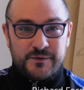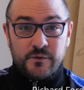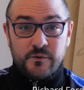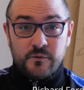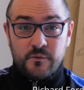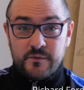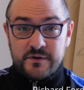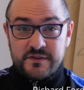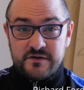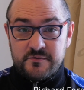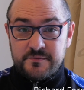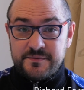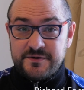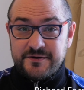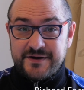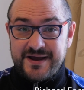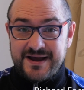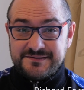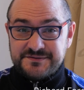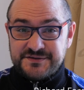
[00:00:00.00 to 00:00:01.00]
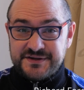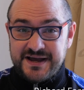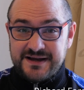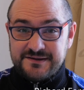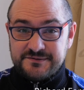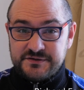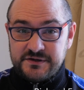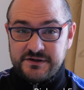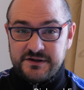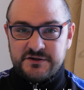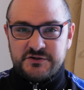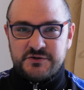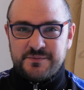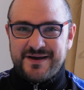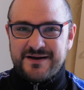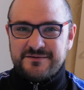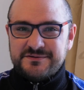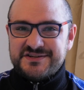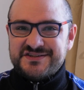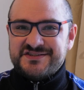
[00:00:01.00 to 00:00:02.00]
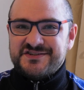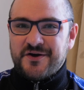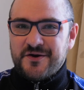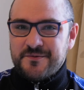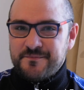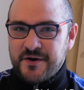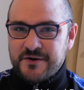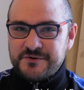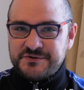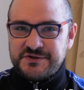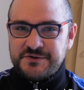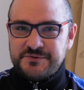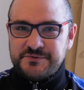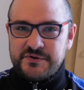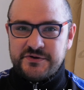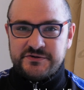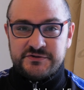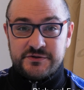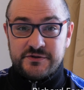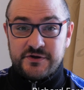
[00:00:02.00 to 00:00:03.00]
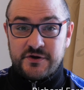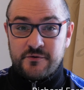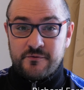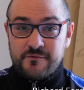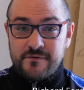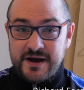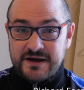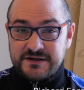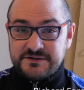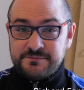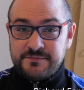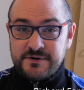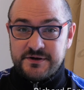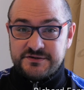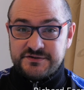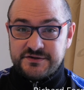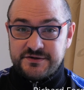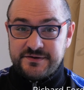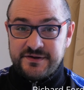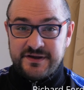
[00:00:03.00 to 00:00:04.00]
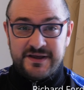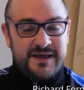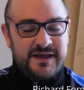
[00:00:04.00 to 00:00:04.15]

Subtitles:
or whether it be your county councillor, should be able to signpost you to the correct person.